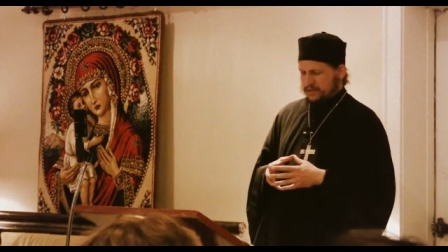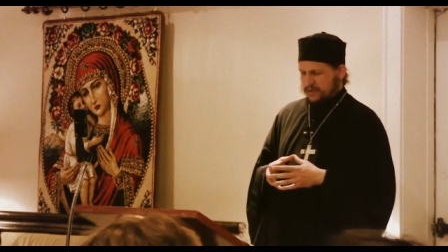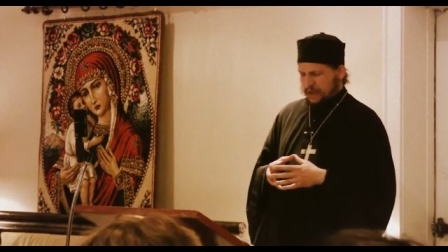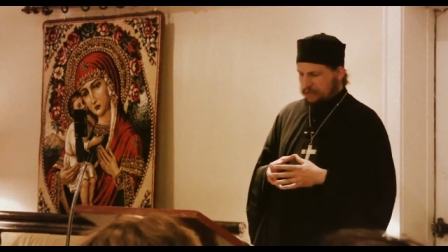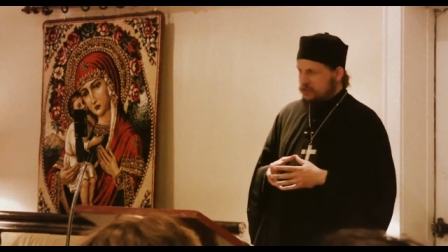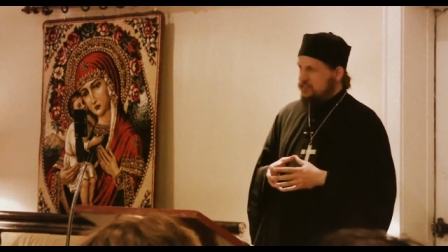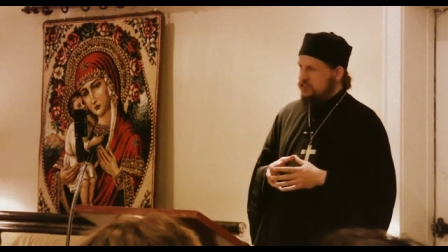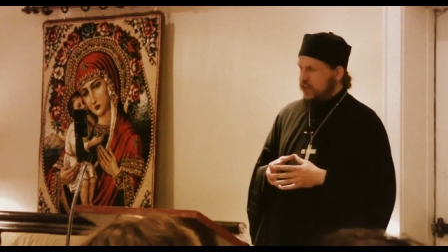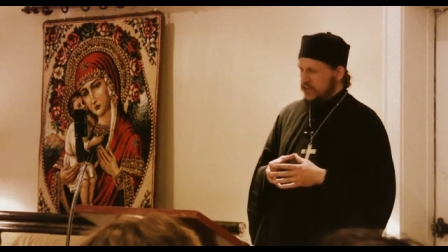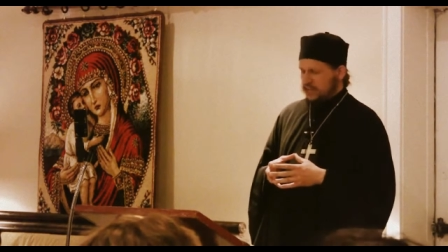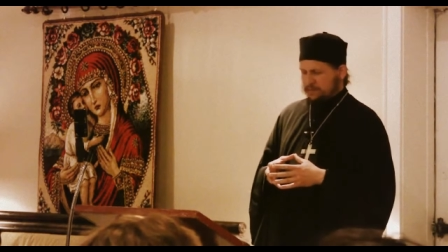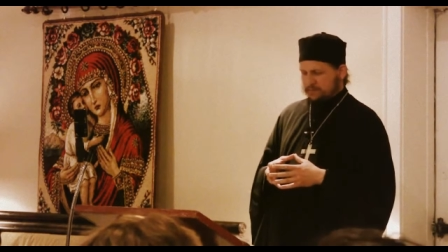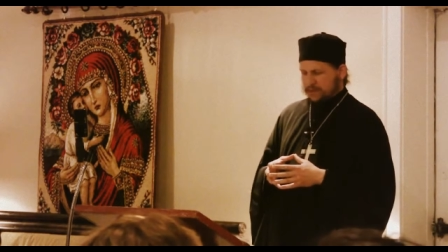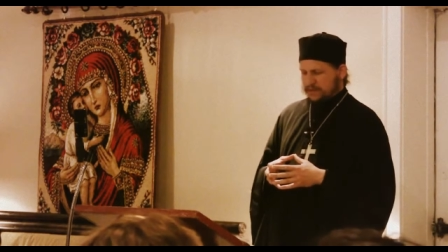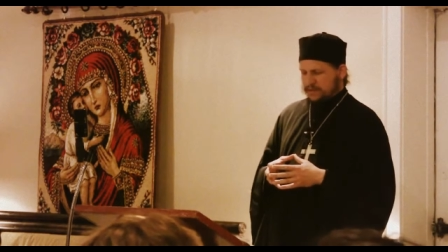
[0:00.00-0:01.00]
I was
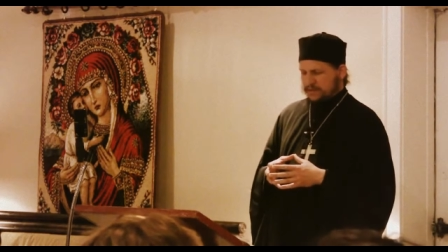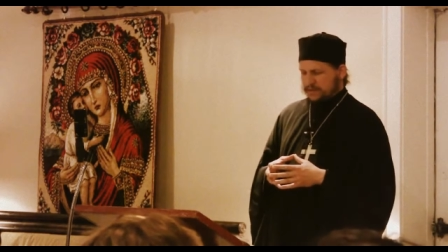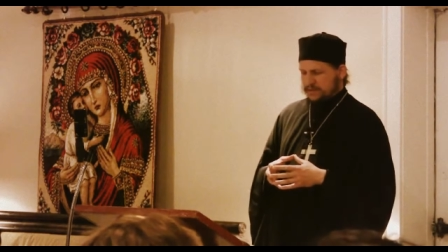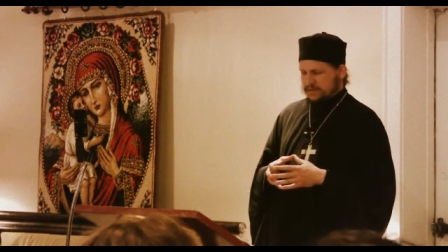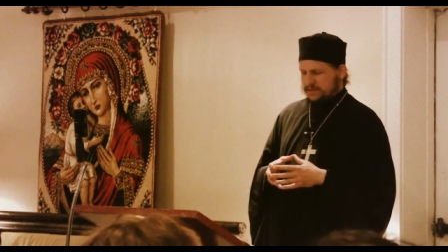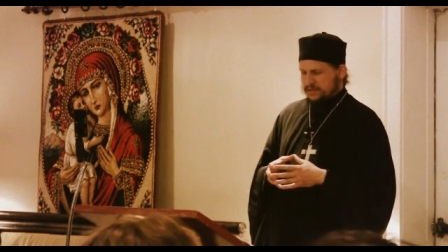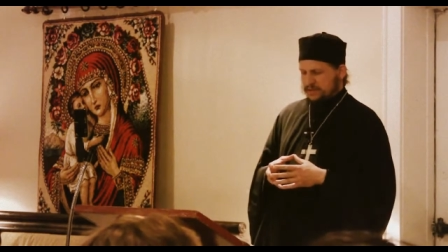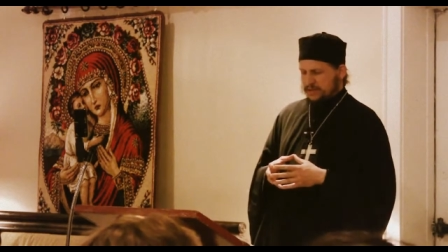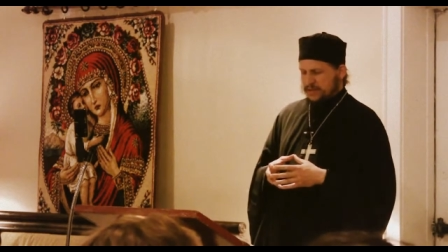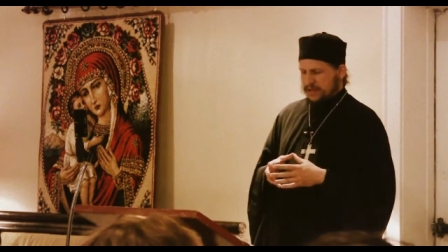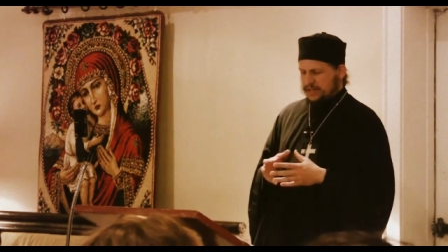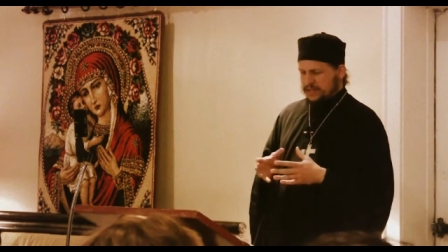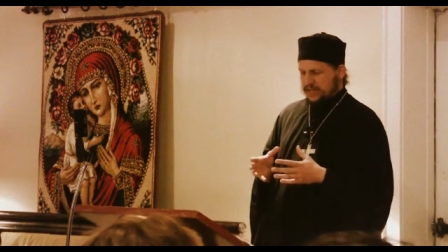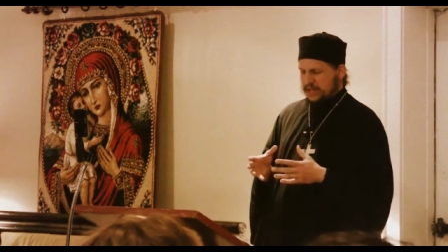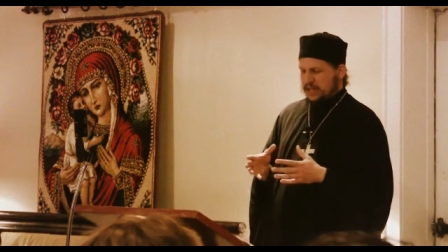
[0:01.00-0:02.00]
shaken by this.
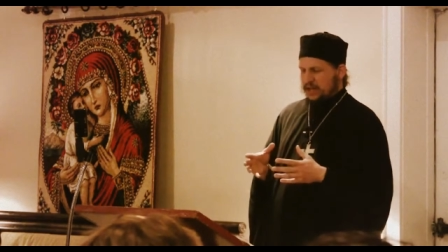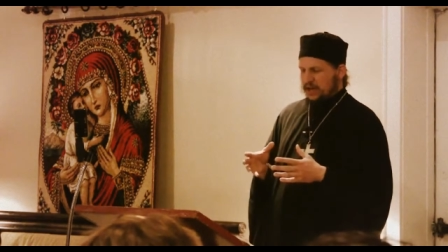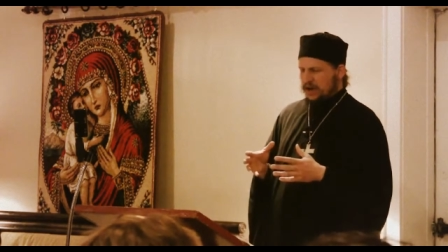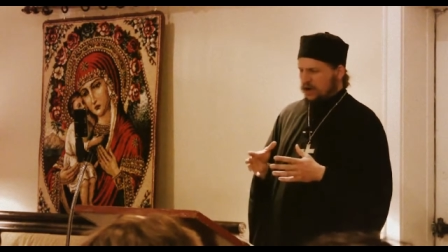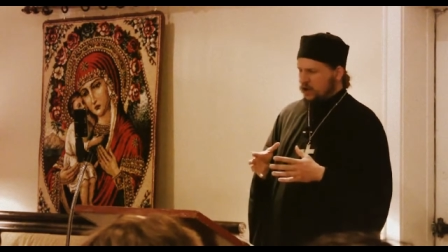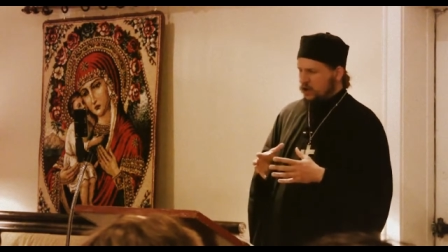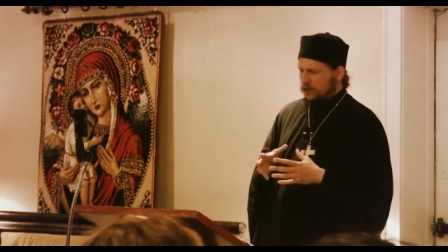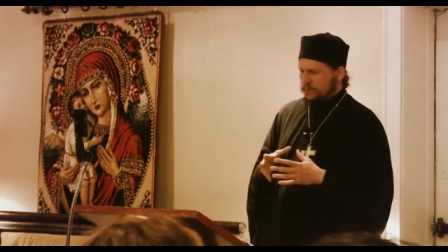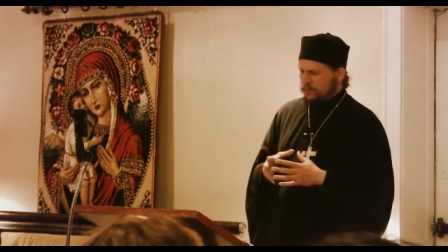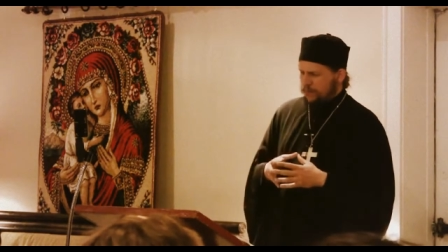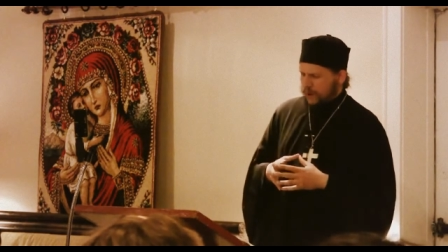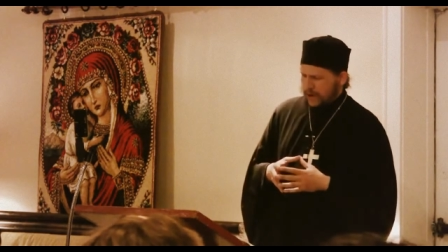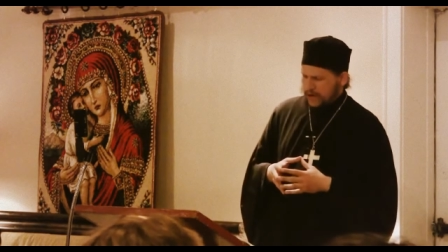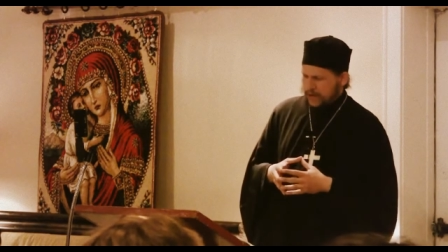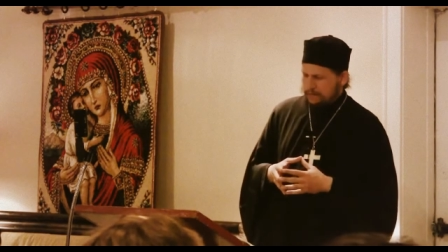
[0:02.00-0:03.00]
I said, I'll go and
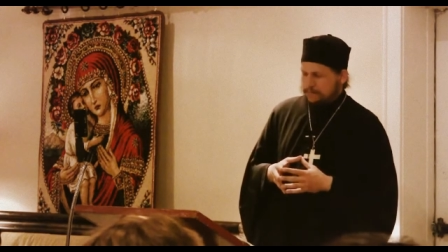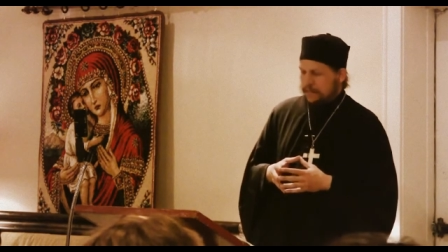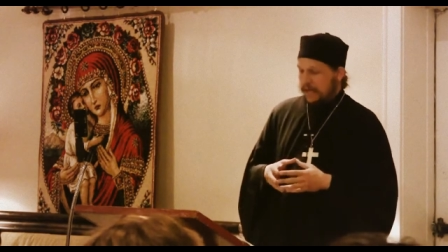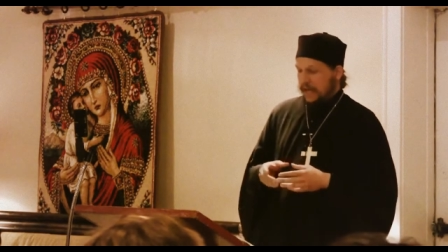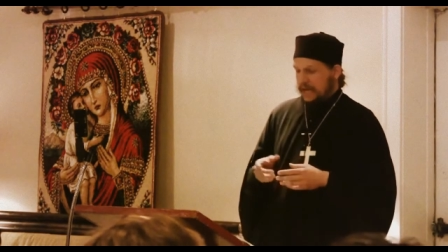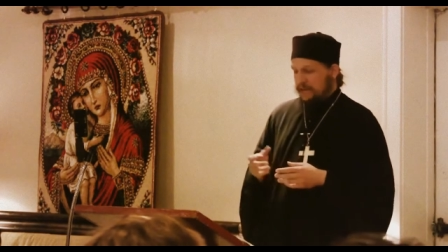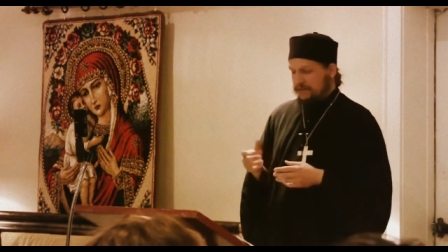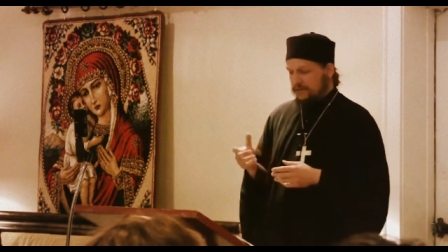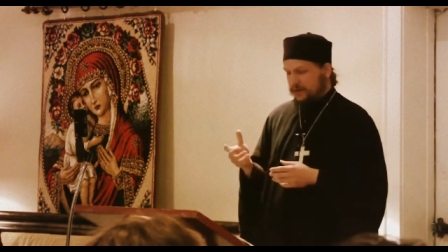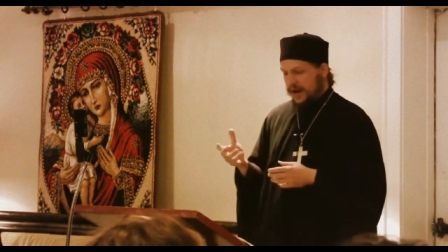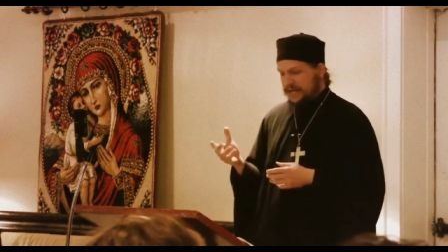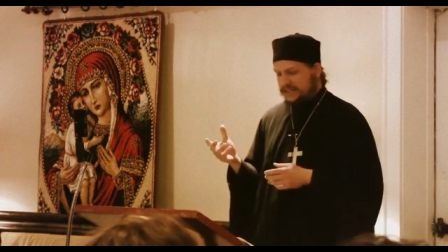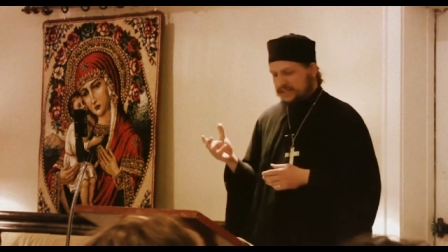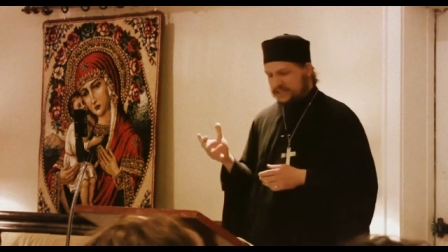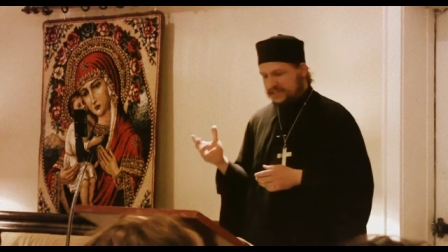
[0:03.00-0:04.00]
pray, and if
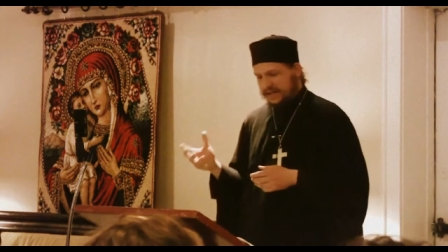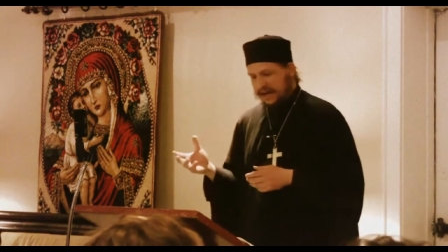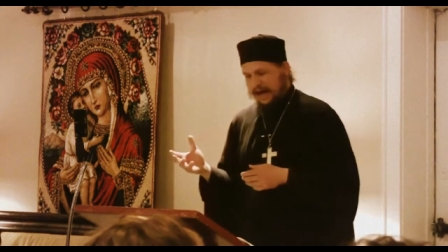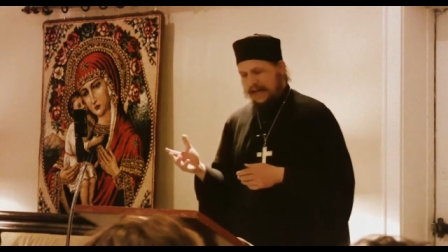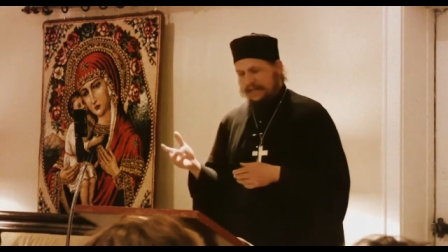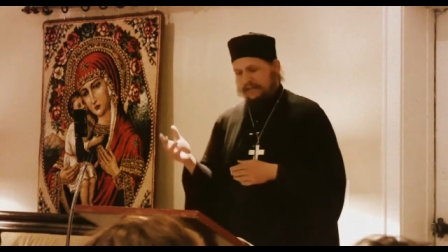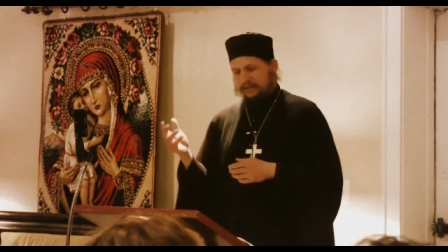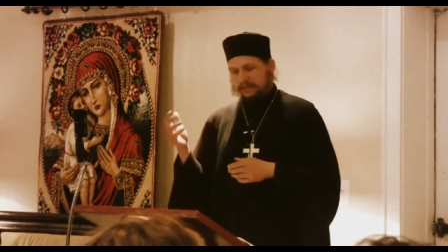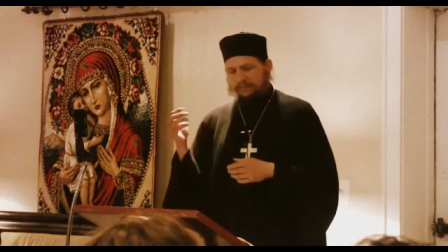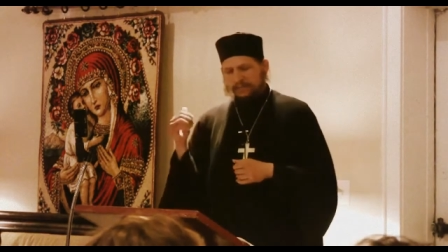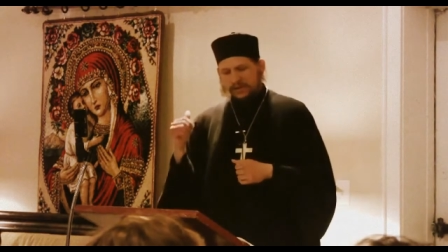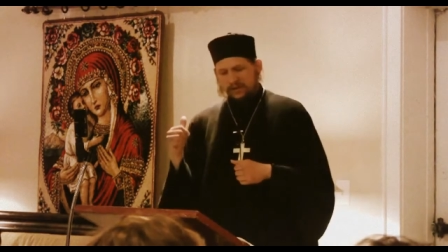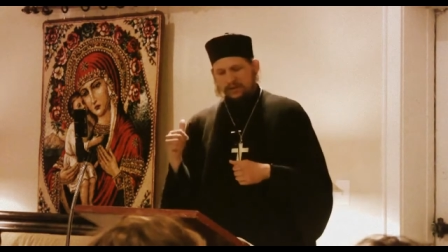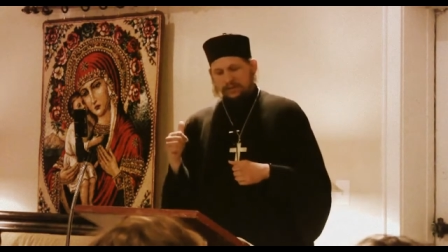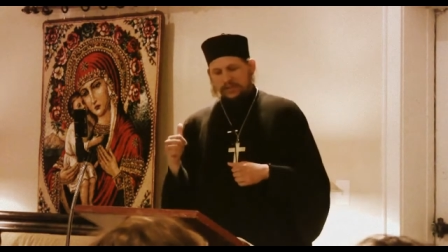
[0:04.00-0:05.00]
Christ is God, he'll
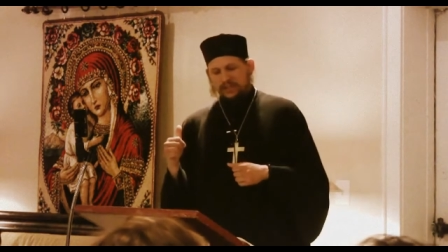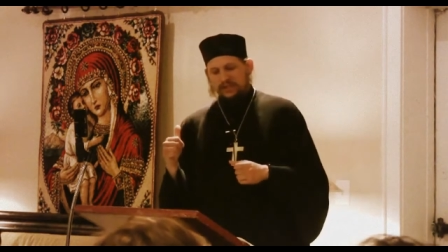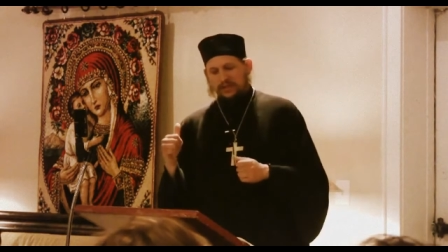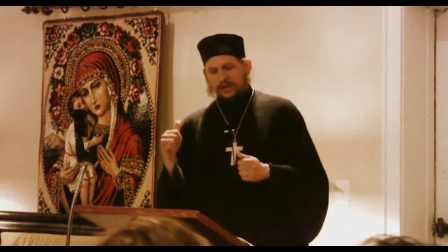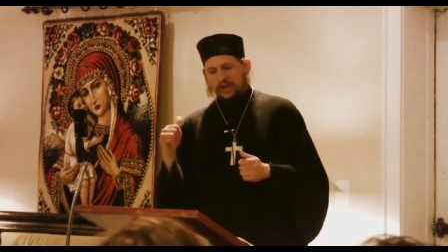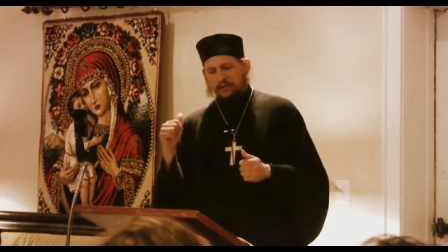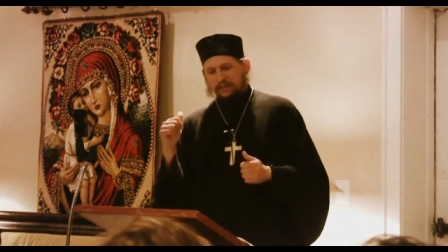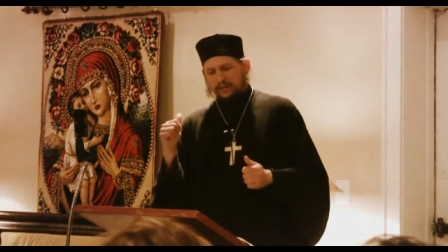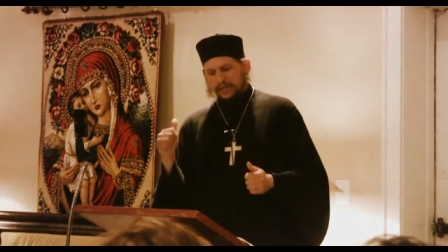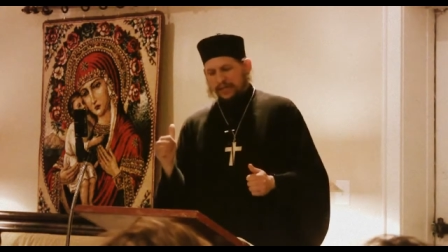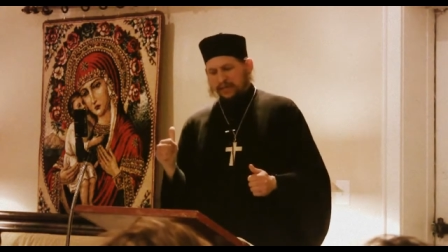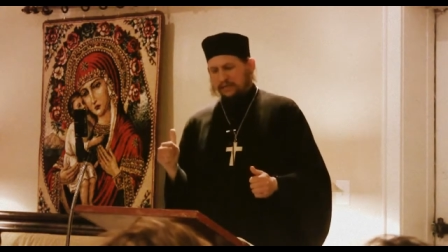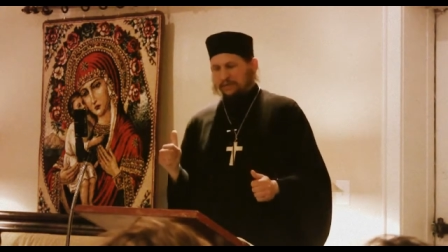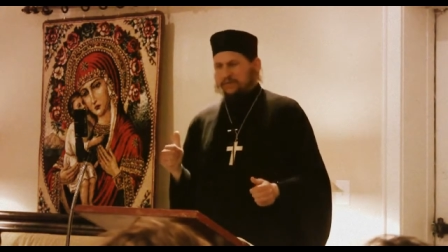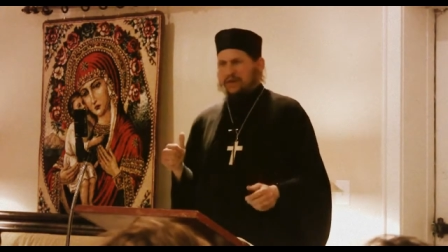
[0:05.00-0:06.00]
appear to me so that I'll
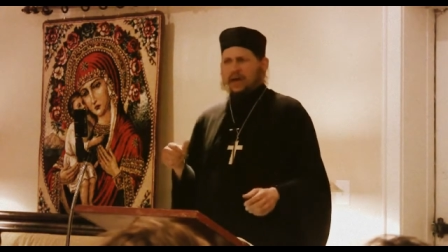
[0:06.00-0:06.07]
believe.